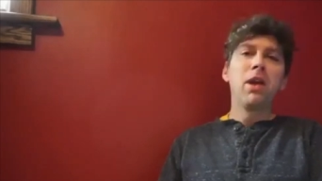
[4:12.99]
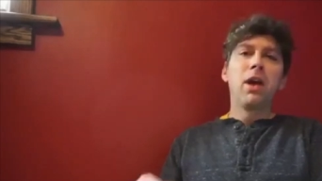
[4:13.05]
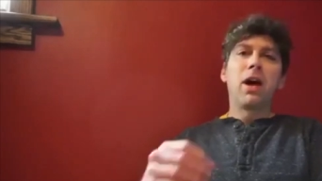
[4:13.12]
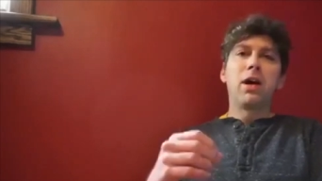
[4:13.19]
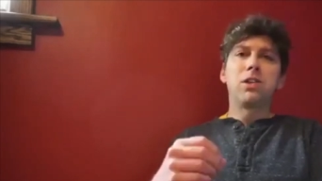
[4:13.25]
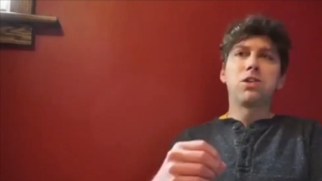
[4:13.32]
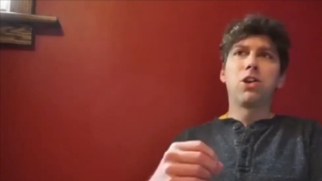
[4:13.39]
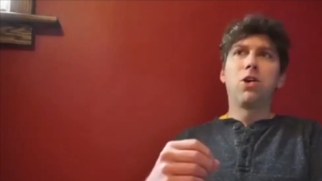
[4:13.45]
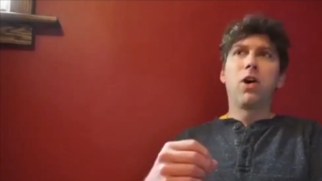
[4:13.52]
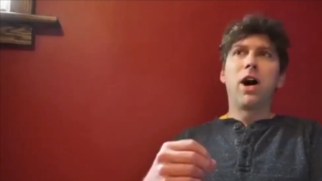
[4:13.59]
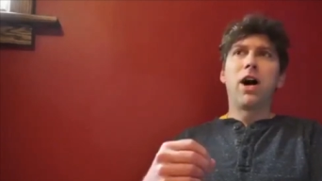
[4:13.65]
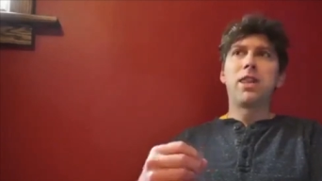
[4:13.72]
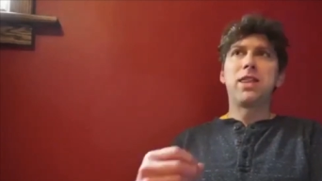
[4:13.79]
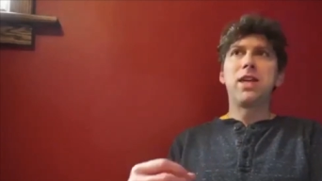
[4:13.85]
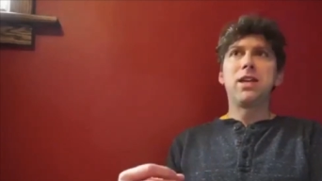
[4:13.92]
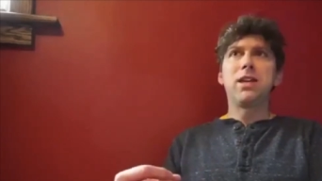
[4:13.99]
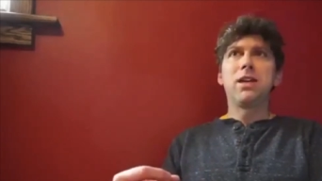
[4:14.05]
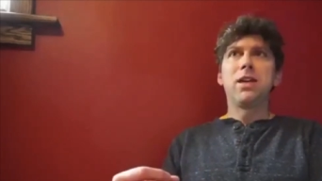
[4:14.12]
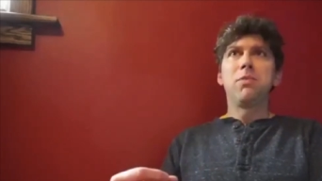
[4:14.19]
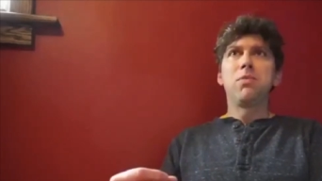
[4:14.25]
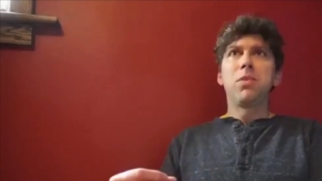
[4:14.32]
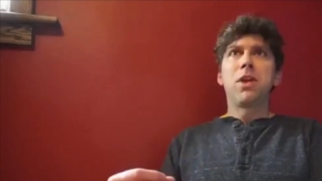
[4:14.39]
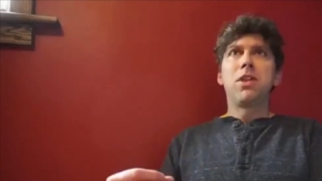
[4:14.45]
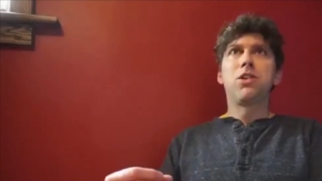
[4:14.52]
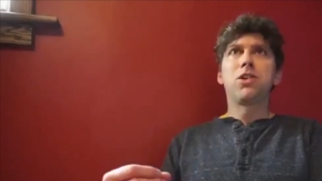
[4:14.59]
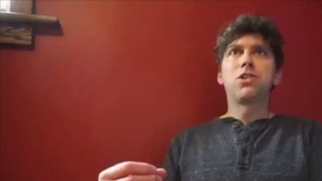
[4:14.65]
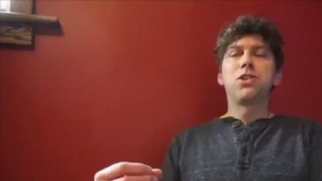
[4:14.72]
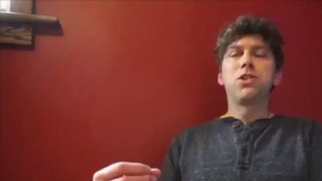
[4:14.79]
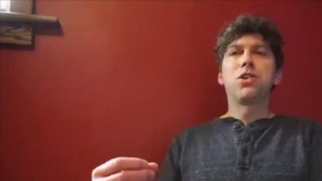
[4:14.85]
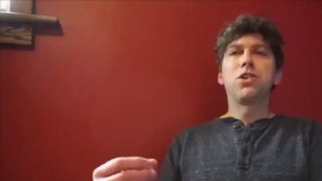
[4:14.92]
So I think
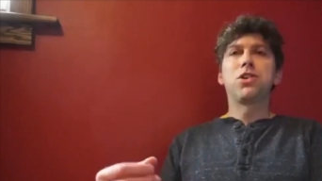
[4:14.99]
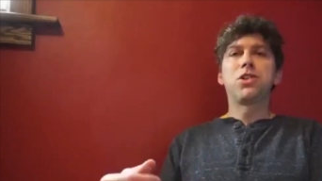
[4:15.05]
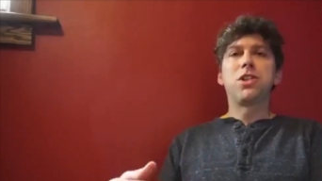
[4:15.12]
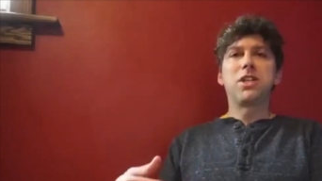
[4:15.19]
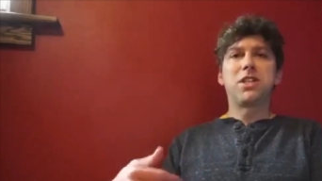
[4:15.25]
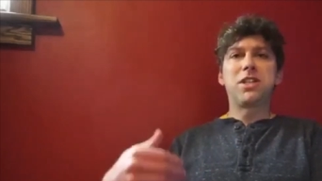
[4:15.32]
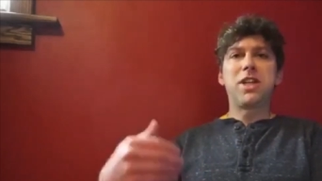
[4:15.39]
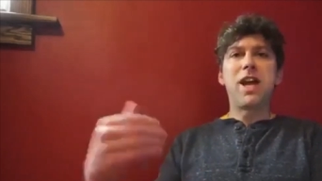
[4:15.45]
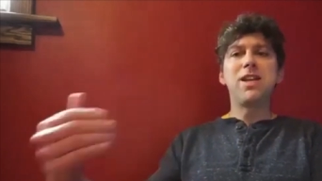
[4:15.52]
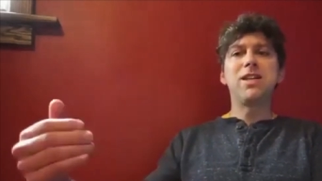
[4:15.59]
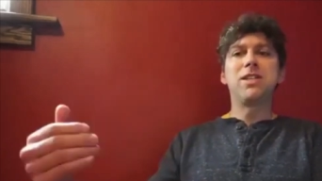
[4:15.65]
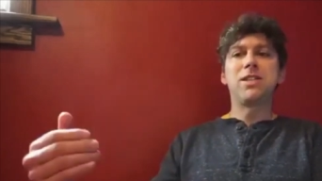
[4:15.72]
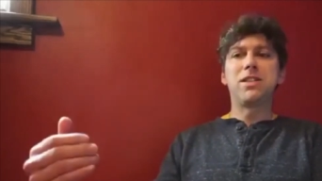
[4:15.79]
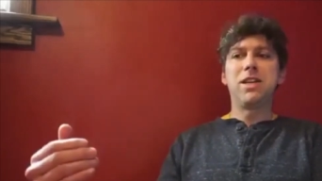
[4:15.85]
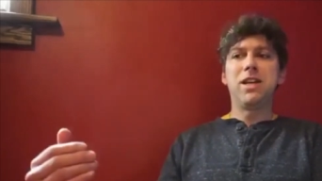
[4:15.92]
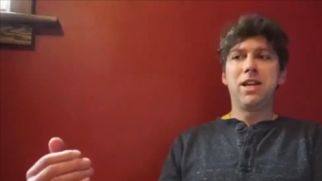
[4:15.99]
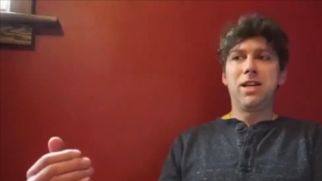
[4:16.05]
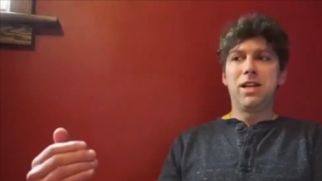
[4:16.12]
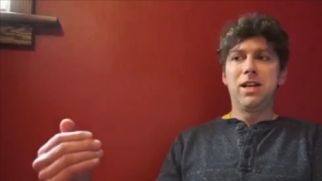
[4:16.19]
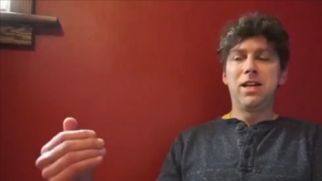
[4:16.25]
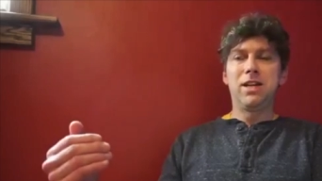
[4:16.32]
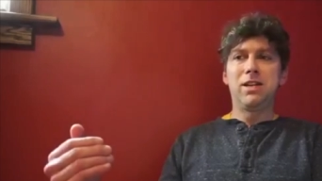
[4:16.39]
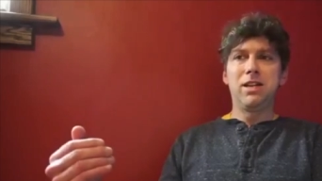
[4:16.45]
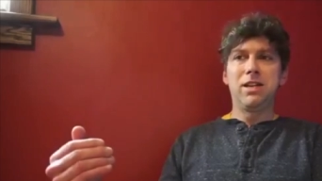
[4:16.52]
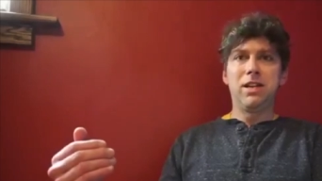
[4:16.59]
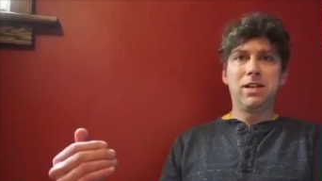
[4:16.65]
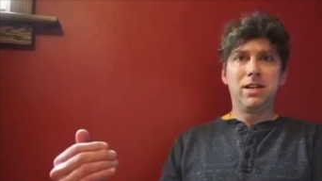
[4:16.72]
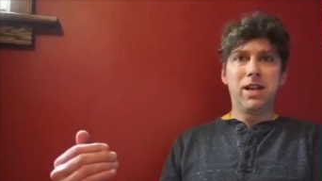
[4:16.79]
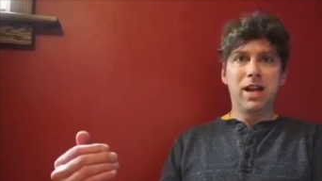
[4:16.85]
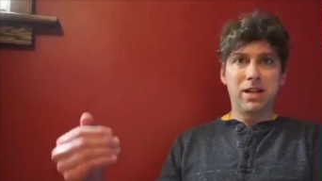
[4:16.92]
there's there's this tendency in,
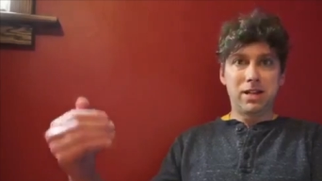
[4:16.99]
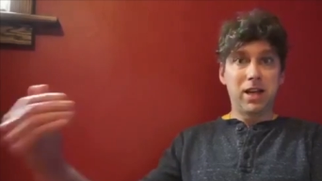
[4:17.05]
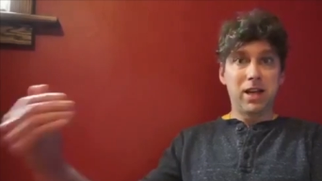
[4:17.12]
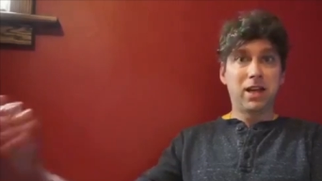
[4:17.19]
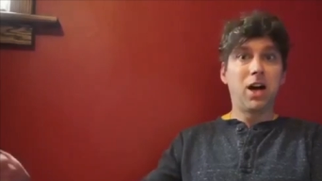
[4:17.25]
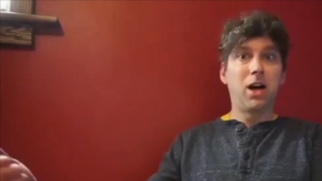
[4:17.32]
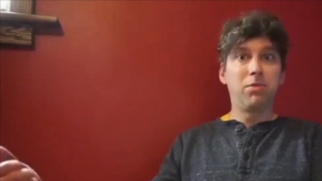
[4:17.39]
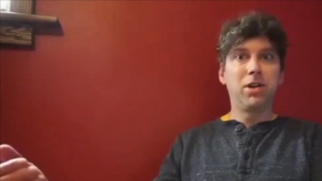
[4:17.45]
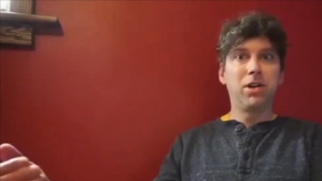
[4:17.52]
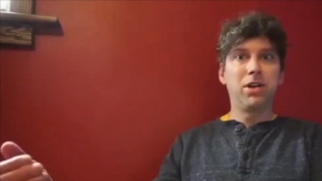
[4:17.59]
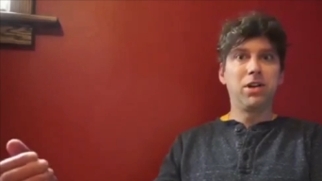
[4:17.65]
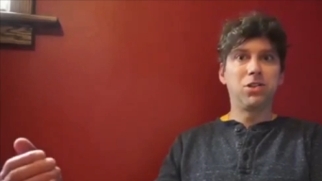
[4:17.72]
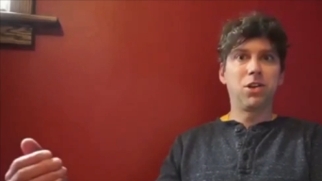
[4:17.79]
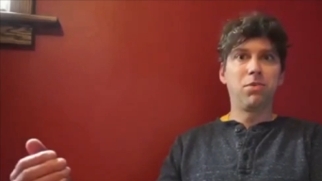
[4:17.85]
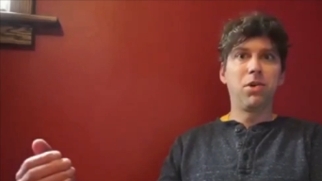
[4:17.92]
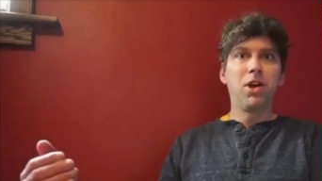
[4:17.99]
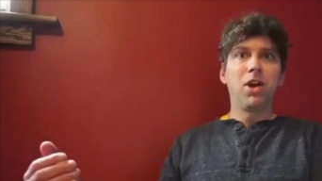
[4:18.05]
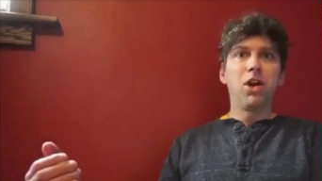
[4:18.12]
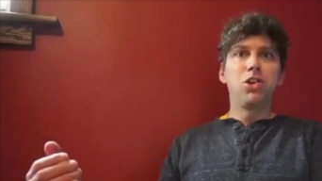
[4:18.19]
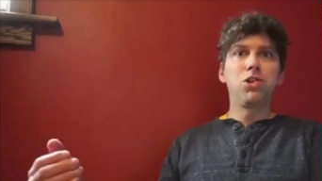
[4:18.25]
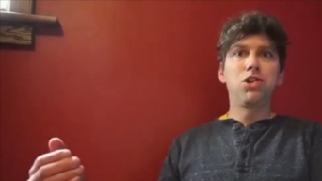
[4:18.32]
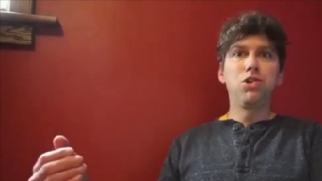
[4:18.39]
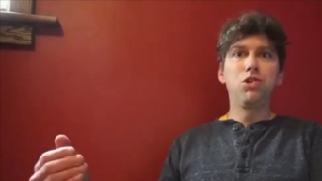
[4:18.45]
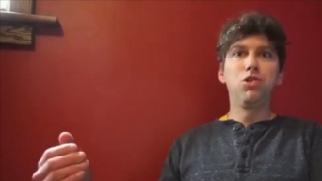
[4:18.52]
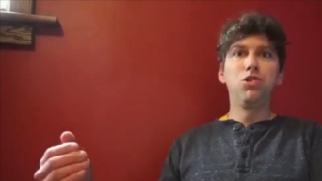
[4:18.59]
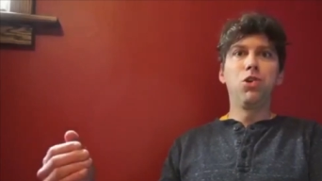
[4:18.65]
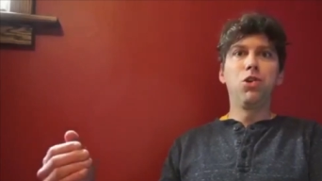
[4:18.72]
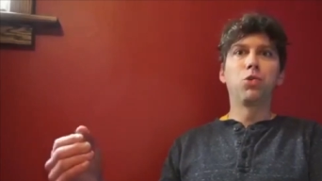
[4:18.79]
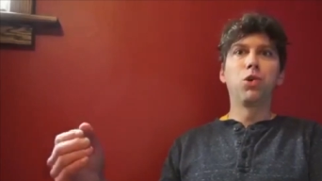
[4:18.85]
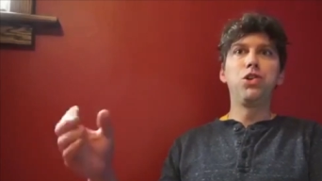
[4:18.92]
in, in anti-communism to
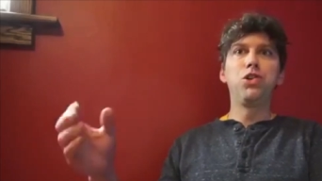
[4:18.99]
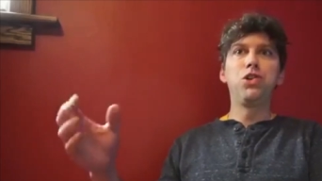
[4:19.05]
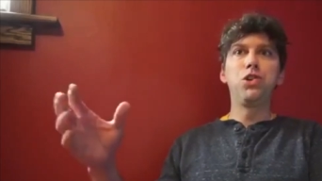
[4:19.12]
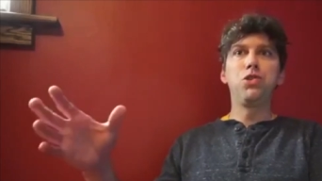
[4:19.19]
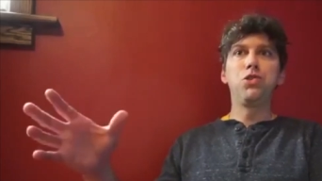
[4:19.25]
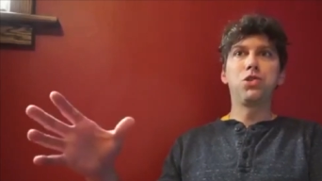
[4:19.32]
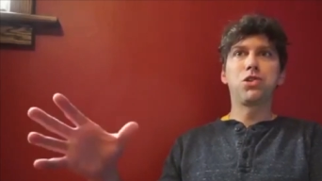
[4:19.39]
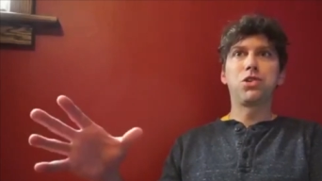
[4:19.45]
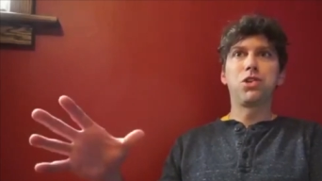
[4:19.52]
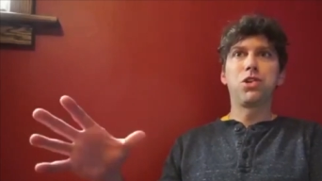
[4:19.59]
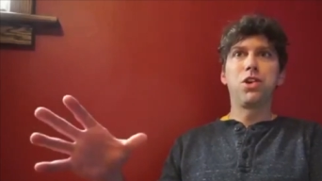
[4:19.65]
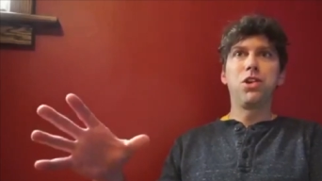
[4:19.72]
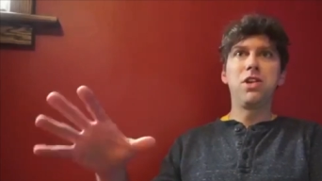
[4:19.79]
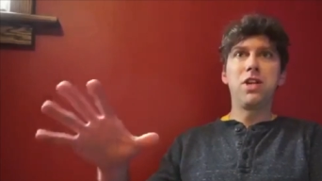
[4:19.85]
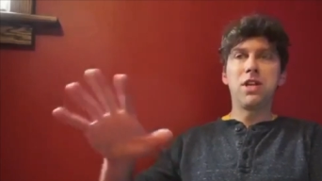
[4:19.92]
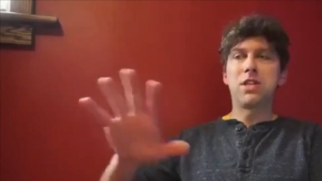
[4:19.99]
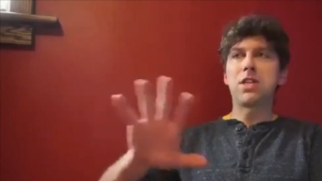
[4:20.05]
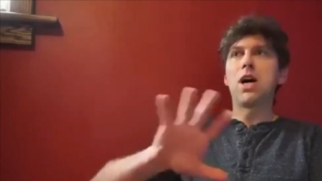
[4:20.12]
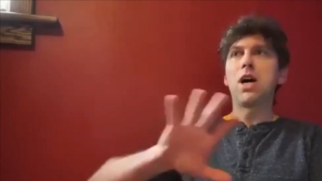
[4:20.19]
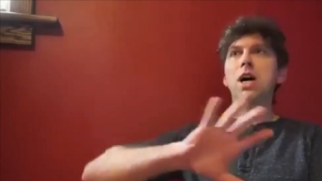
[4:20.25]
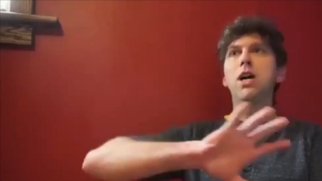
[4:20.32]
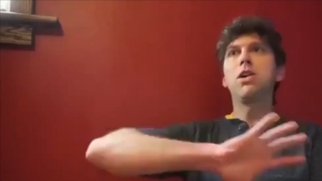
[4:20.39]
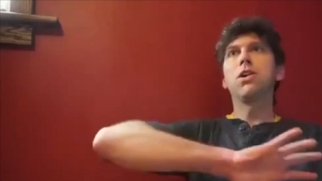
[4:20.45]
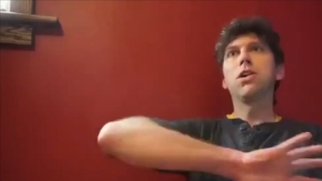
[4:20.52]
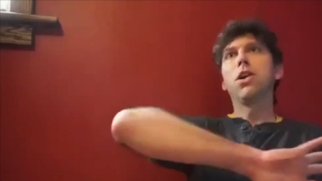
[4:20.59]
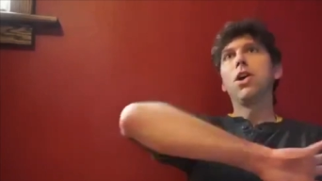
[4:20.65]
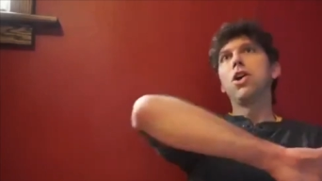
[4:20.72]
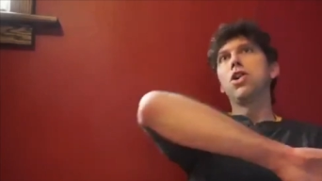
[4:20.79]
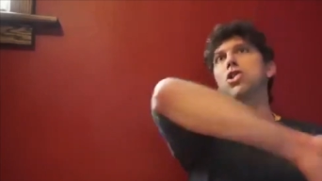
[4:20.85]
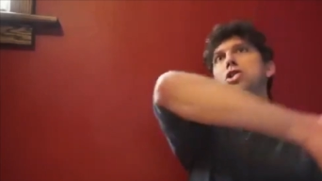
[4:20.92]
reduce the entire
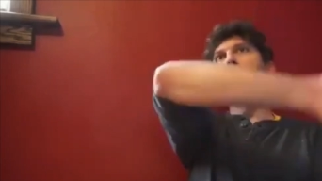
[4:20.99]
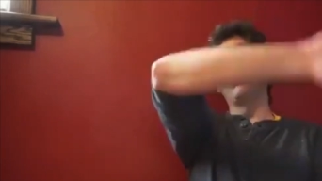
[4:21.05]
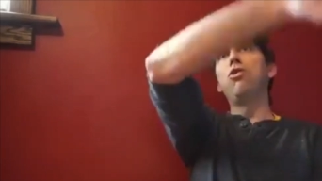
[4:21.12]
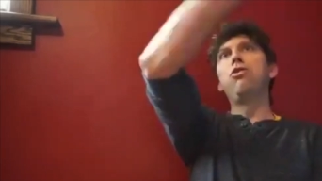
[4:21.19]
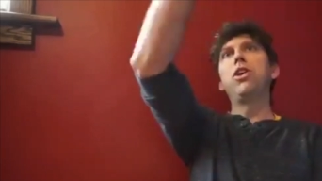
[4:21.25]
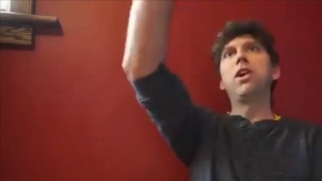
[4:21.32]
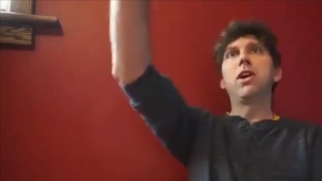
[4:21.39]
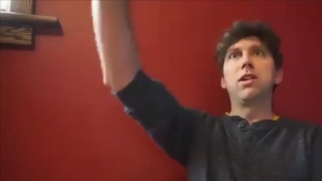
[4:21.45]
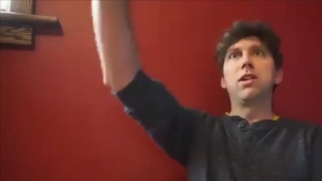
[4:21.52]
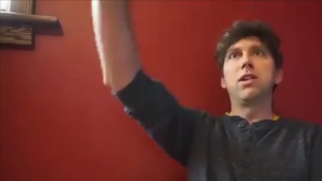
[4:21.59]
Soviet